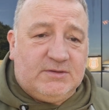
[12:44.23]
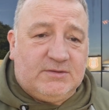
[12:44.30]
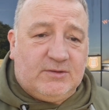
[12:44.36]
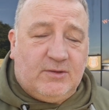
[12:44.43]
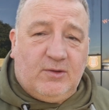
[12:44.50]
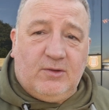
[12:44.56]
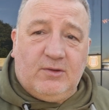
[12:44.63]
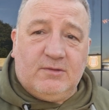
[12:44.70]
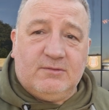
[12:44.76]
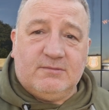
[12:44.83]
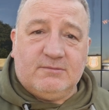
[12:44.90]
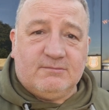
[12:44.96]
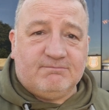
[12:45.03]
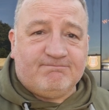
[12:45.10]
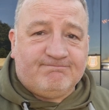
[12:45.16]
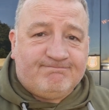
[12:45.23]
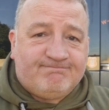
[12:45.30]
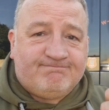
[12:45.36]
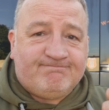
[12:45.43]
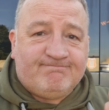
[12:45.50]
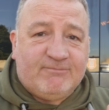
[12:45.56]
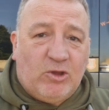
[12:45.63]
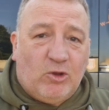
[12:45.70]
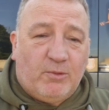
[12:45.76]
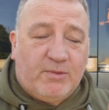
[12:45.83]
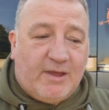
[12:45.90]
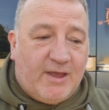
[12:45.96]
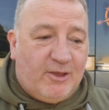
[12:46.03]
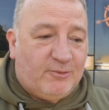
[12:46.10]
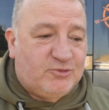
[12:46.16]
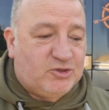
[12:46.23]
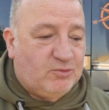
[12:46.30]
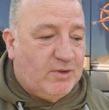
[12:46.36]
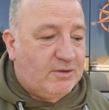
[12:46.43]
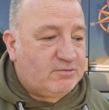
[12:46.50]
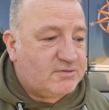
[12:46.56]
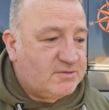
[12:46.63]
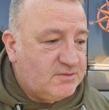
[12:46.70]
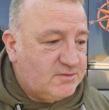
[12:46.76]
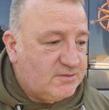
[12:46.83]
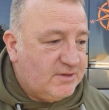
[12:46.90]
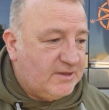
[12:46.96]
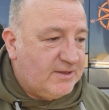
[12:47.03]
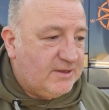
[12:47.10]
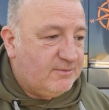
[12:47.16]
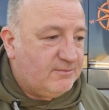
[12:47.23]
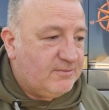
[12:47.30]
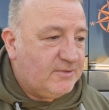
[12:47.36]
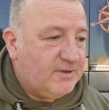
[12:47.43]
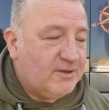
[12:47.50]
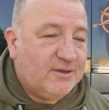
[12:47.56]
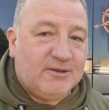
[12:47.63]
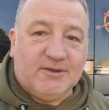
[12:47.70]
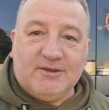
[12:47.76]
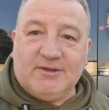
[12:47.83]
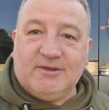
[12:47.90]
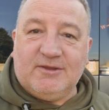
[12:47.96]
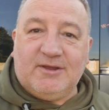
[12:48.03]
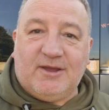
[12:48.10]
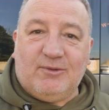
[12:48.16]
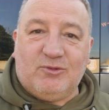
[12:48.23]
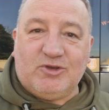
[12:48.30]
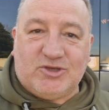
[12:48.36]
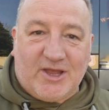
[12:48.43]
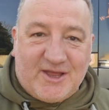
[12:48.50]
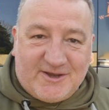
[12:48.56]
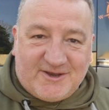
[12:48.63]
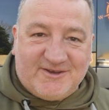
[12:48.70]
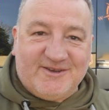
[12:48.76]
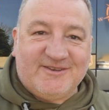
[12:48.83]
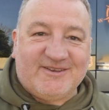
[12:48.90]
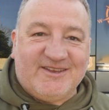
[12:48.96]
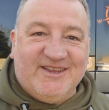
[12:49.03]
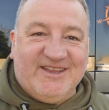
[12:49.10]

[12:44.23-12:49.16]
so hope that helps you out um, I wish I'd had it